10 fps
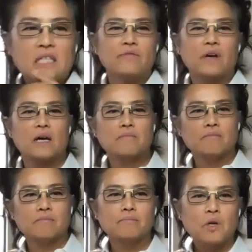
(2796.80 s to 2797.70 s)
Steve,
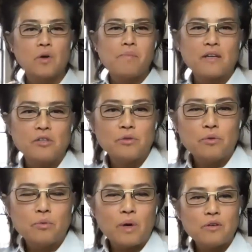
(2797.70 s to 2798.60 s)
going back
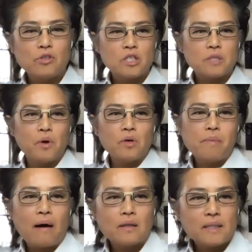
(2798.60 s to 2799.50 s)
to what you just spoke
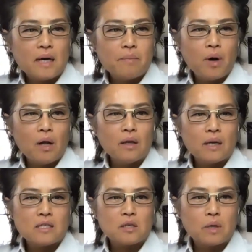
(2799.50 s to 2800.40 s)
about, Paula
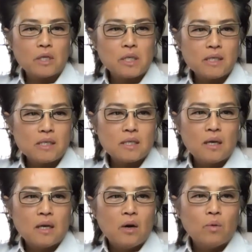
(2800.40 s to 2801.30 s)
has a question is,
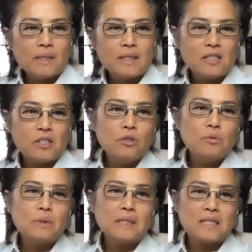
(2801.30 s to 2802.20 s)
what does the
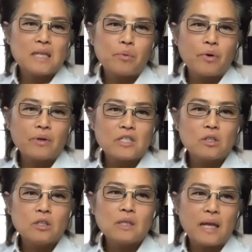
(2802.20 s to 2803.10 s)
new real estate
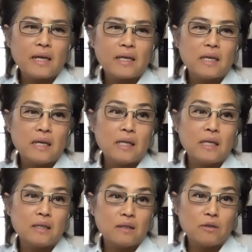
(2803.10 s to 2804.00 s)
brokerage look like
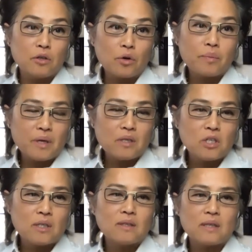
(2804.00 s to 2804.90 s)
in your
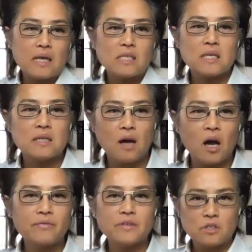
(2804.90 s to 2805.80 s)
opinion, as in
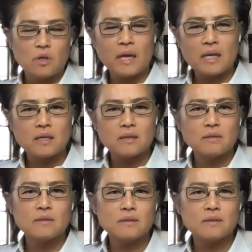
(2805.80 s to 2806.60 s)
office? You kind of